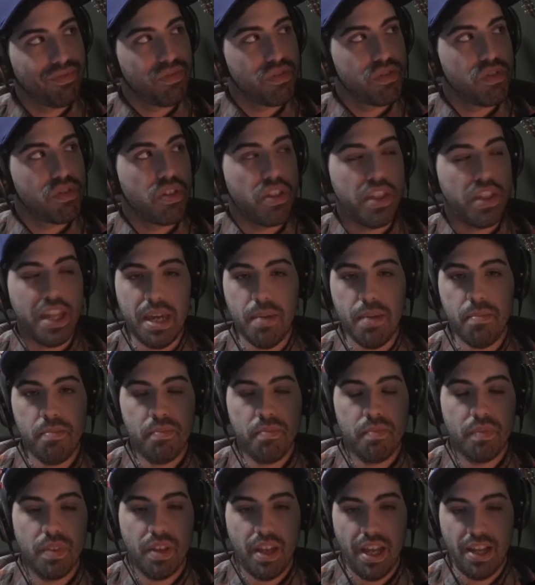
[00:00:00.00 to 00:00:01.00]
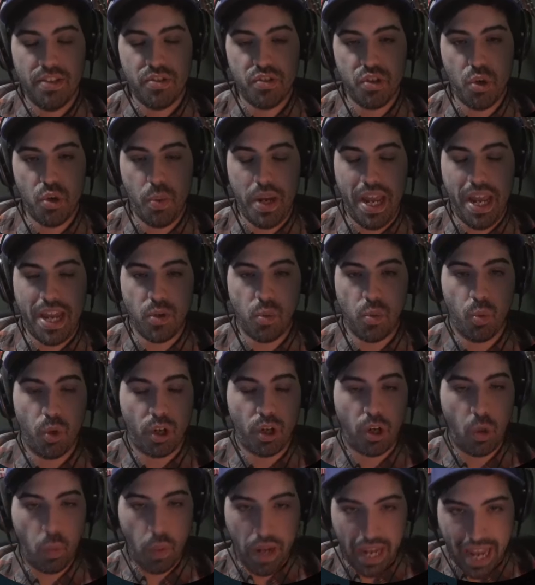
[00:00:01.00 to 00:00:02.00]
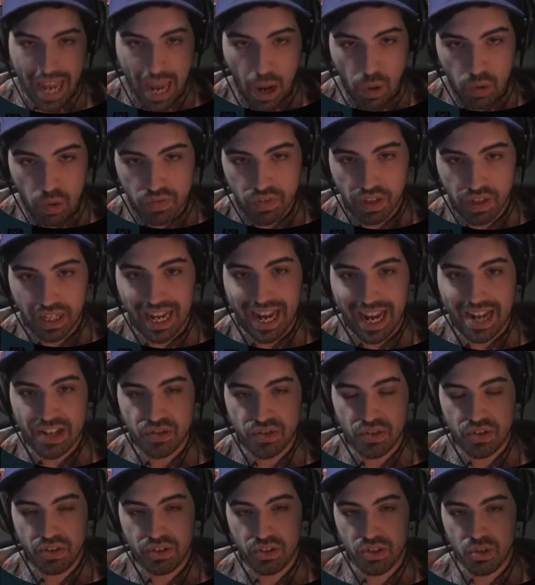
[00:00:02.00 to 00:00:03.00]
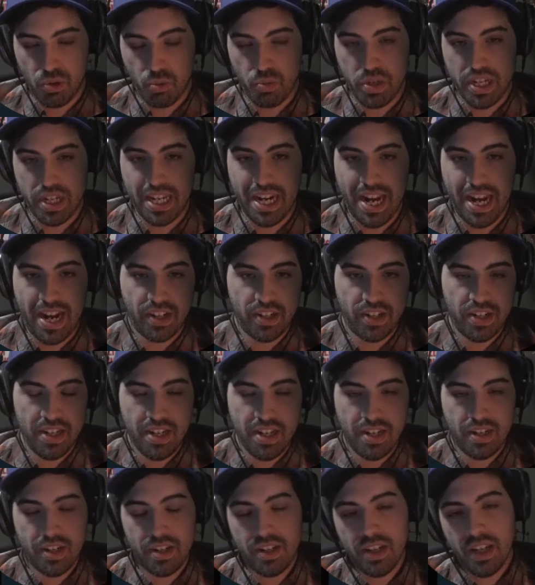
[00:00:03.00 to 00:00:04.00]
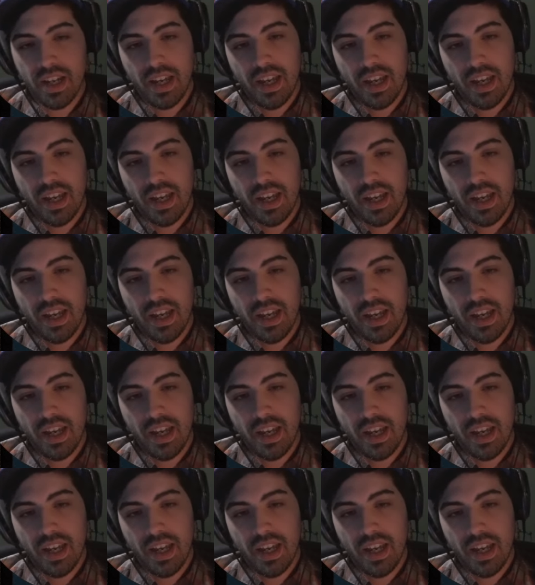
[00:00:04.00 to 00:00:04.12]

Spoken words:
theme, and so we had to work our way out of the castle to reconnect in.